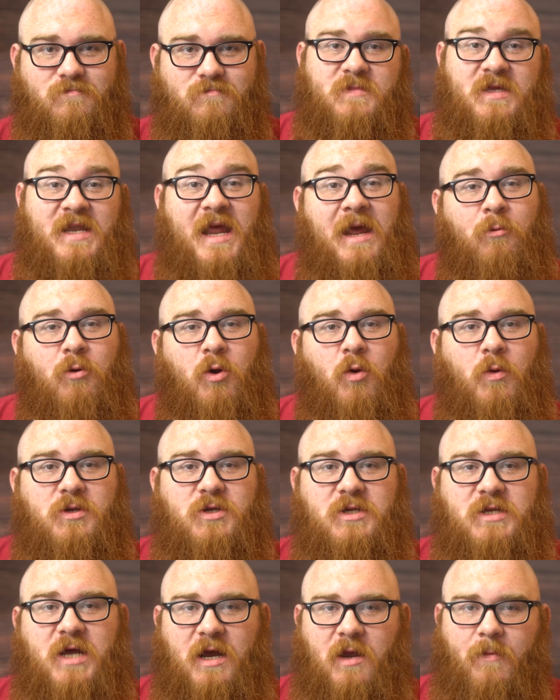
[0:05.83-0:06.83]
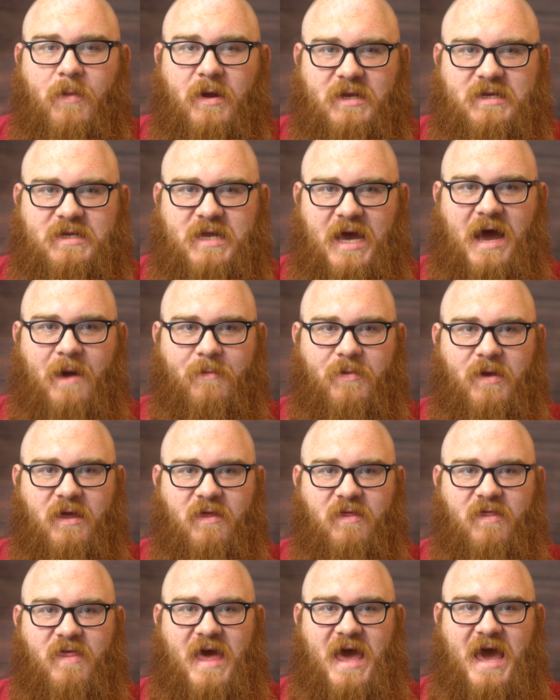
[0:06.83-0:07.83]
Today we're going to talk about a topic
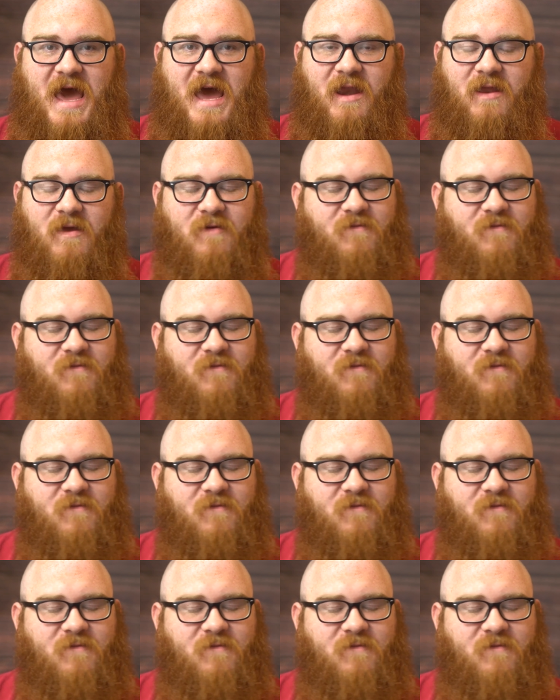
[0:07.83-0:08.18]
that,